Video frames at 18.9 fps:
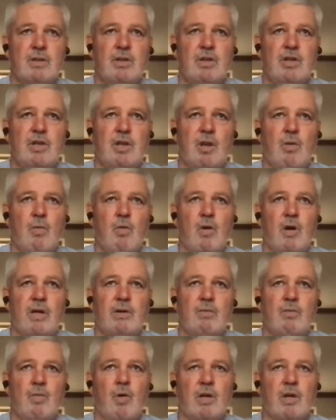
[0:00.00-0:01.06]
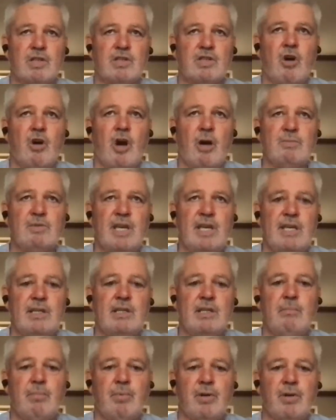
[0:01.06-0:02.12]
you know, what what at times he
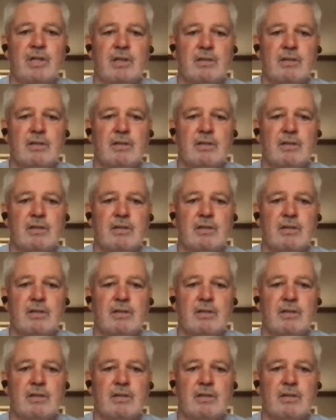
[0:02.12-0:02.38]
could bring